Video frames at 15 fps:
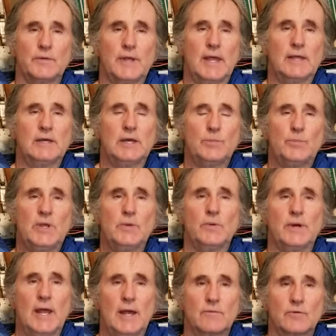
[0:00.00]
the NDP
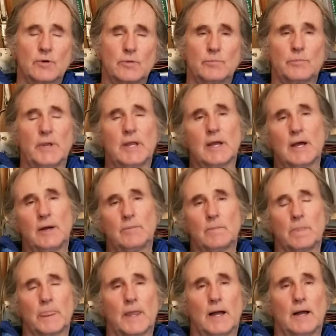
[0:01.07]
would ever
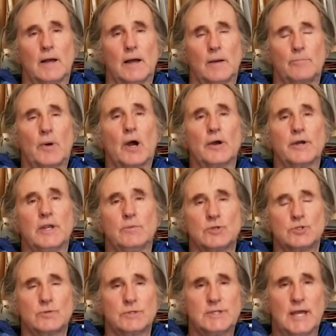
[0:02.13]
become a party
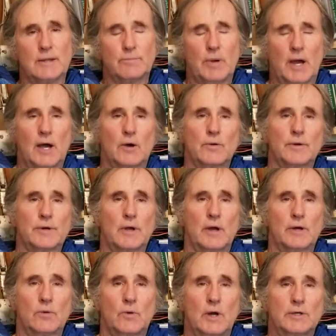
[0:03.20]
which would take power in
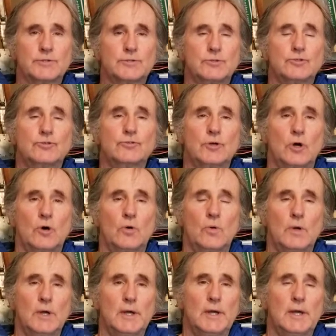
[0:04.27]
Ottawa. So Trudeau,
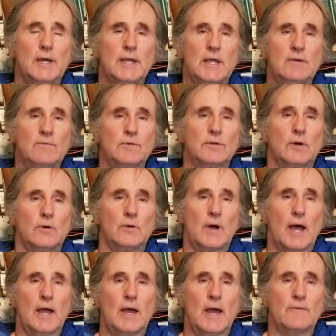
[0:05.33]
even though
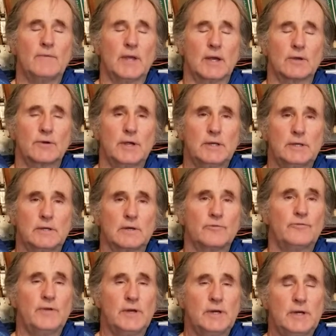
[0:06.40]
having a great deal of
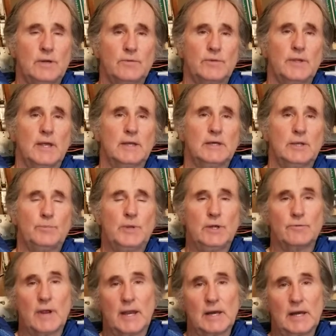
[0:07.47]
affinity with the
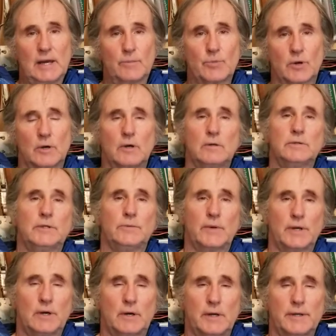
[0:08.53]
NDP, ran Liberal,
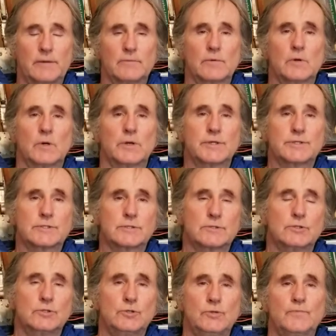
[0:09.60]
went on, of course,
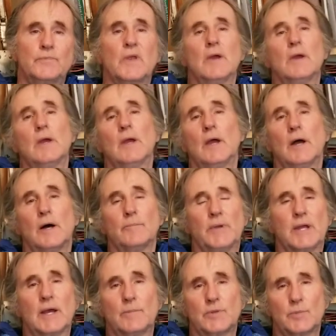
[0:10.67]
to uh,
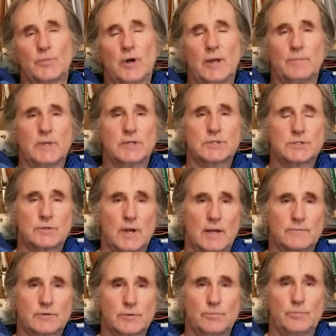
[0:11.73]
become the Prime Minister
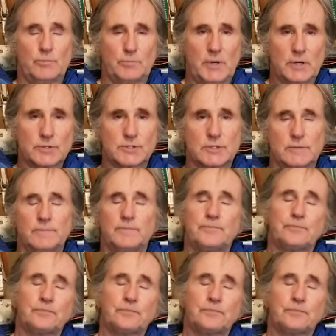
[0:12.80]
after Pearson